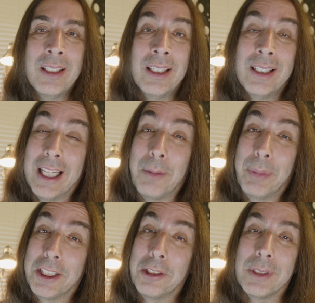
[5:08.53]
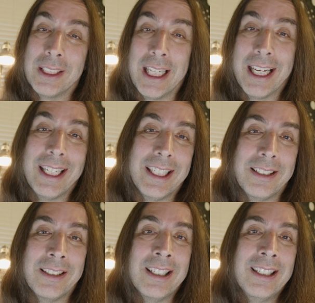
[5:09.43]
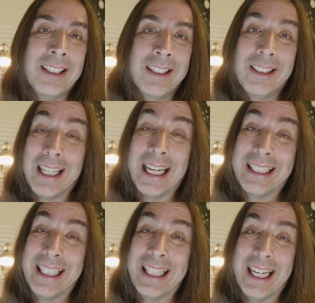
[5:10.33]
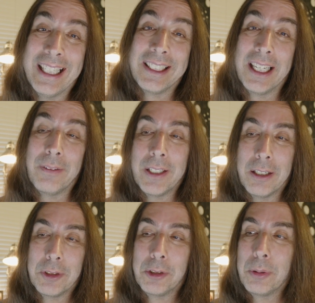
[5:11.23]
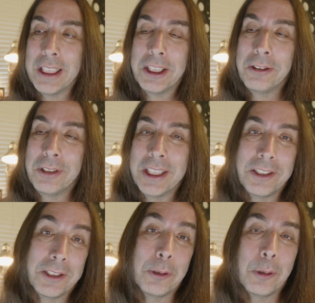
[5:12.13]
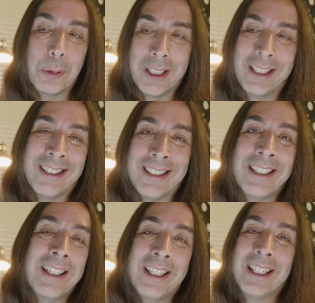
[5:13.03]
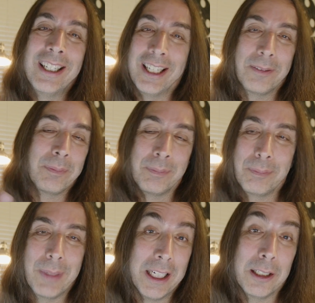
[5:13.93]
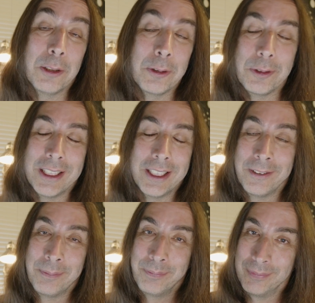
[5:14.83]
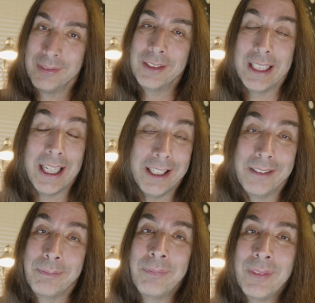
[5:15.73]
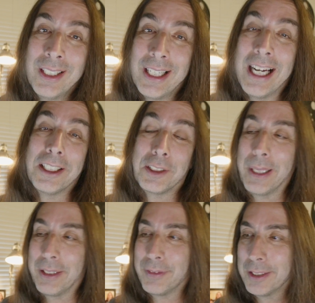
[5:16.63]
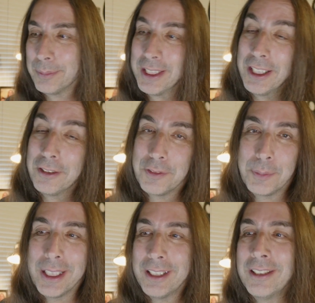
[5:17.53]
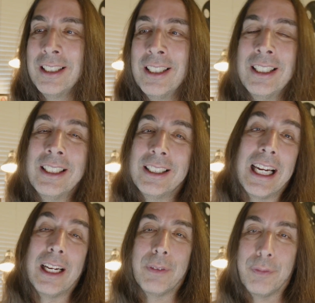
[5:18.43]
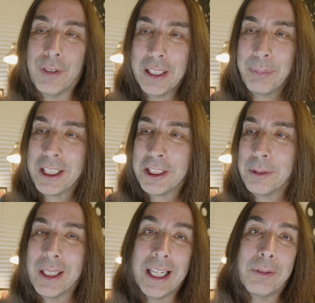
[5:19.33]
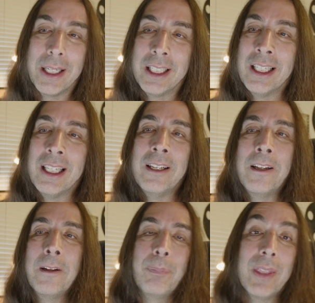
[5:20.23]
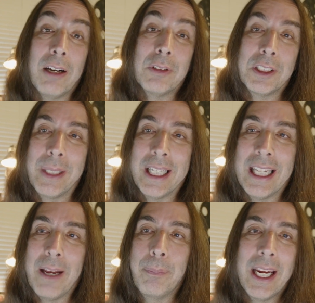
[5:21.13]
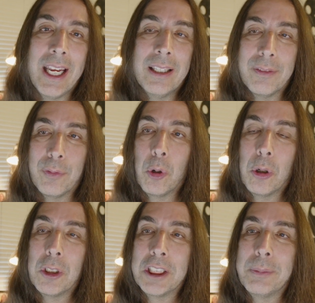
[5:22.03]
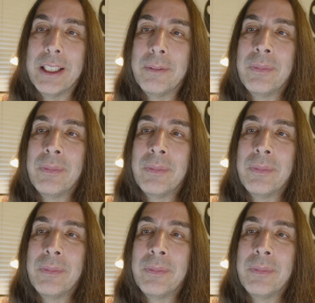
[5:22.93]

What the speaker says: That picture was taken in 1987. I was 22 years old. And my clothes they kind of speak for themselves, but it's kind of a funny picture. But anyway, that was me in that band, the Four Horsemen.